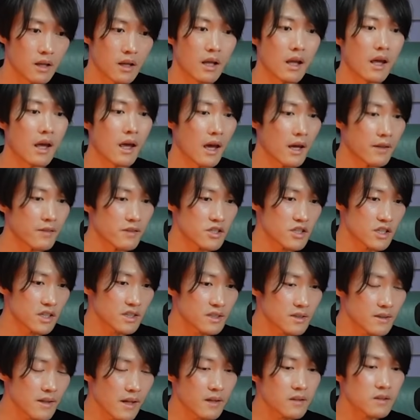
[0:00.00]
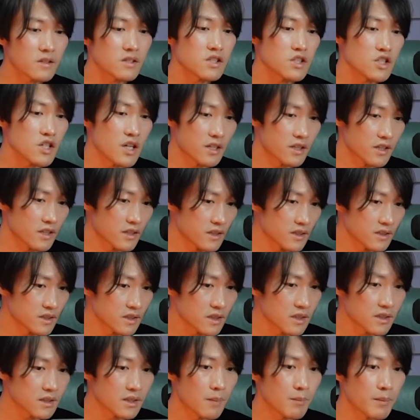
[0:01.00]
And just like the Shandians,
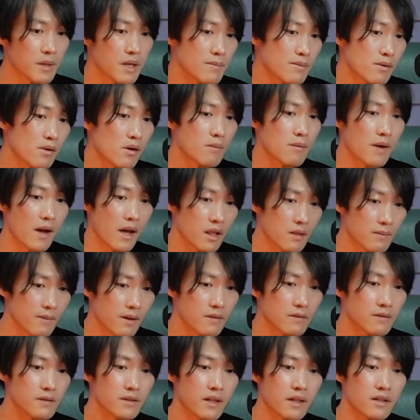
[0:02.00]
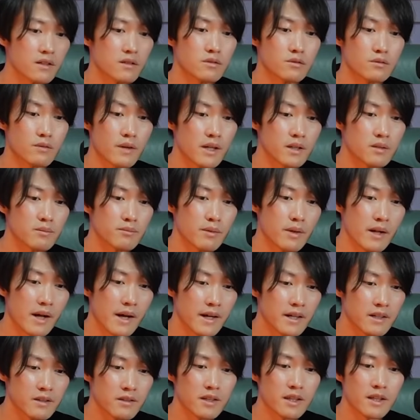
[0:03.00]
the people of Elbaf take great
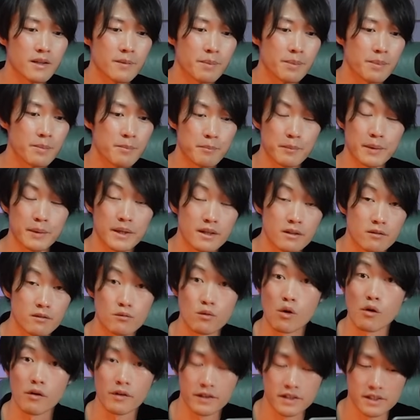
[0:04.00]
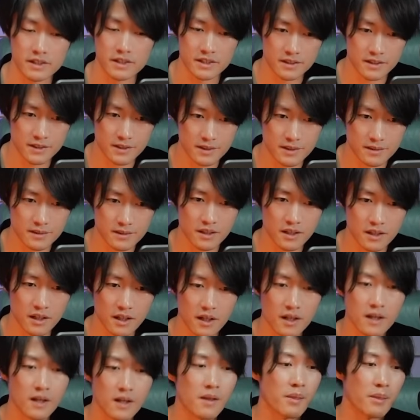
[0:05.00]
pride in being warriors.
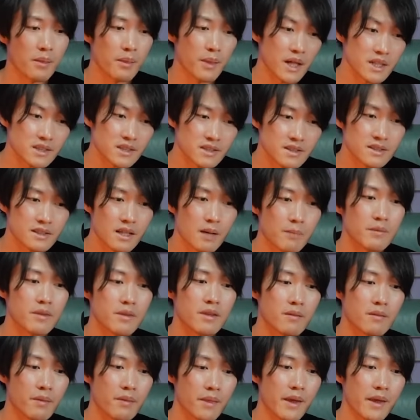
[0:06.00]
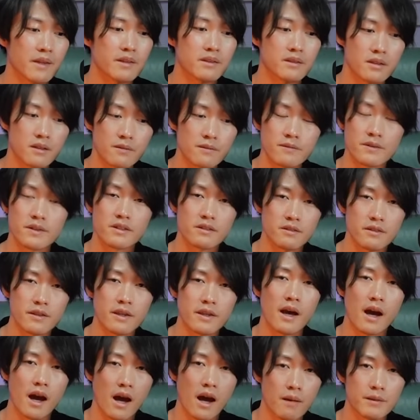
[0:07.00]
That's something they definitely
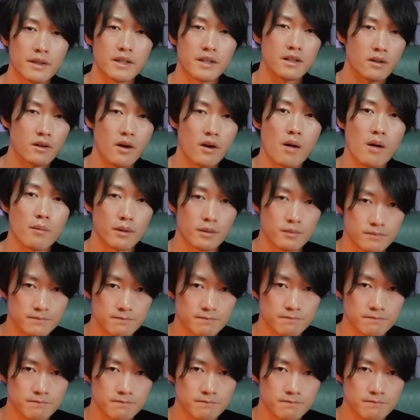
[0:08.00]
have in common.